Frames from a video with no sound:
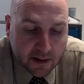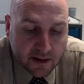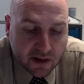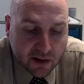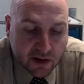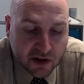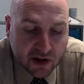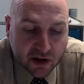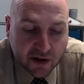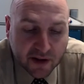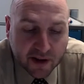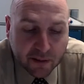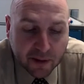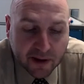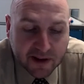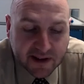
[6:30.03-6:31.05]
So
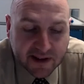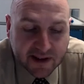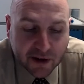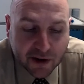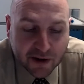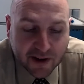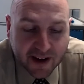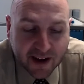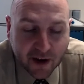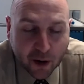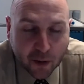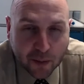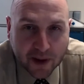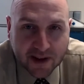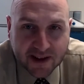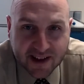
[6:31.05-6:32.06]
certainly
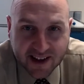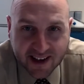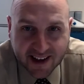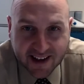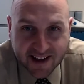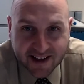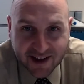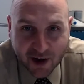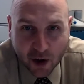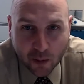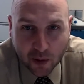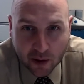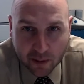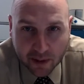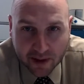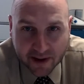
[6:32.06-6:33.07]
obesity is
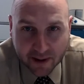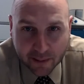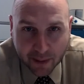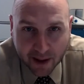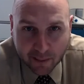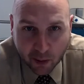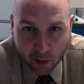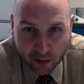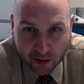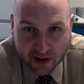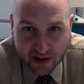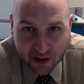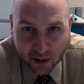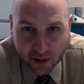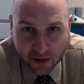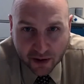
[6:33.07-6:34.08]
comorbid to bipolar
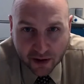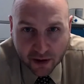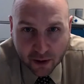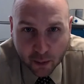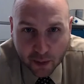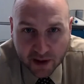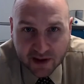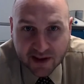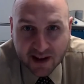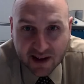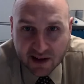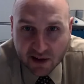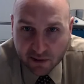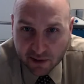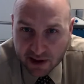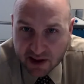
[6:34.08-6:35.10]
disorder. Obesity
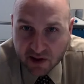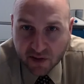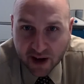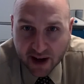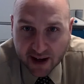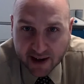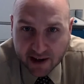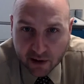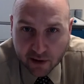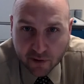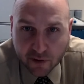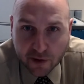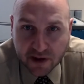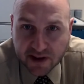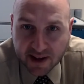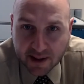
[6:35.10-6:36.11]
is a risk factor
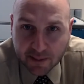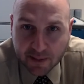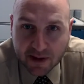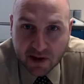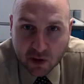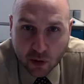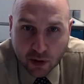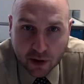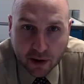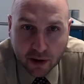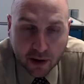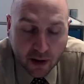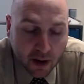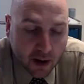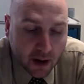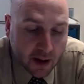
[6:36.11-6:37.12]
for sleep disorder.
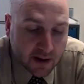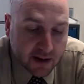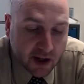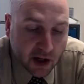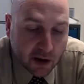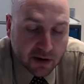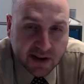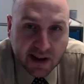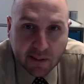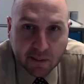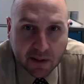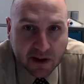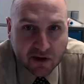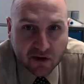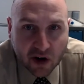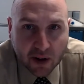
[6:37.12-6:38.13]

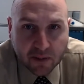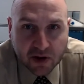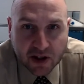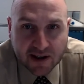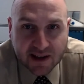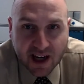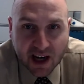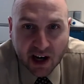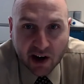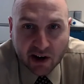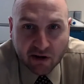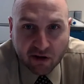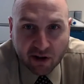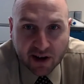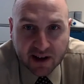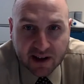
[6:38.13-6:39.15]
Sleep disruption is
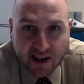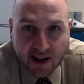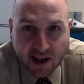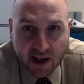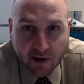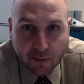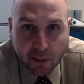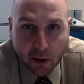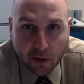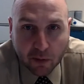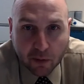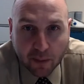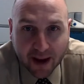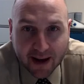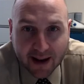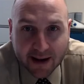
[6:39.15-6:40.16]
characteristic of both
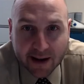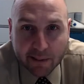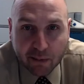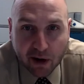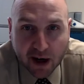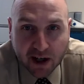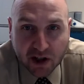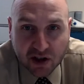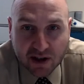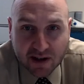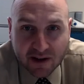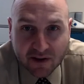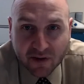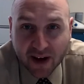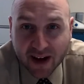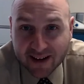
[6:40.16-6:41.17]
mania and depression.
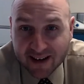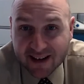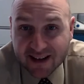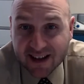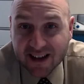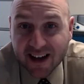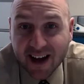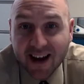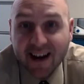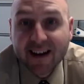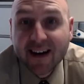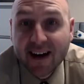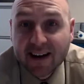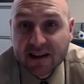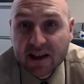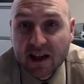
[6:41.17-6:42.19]
In fact, it's a
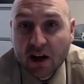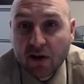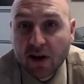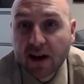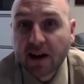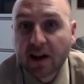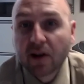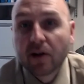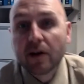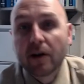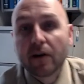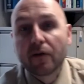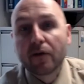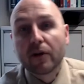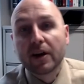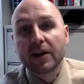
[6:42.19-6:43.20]
diagnostic
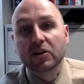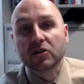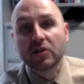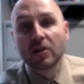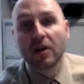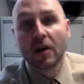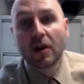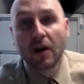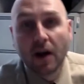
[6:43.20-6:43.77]
criteria for each.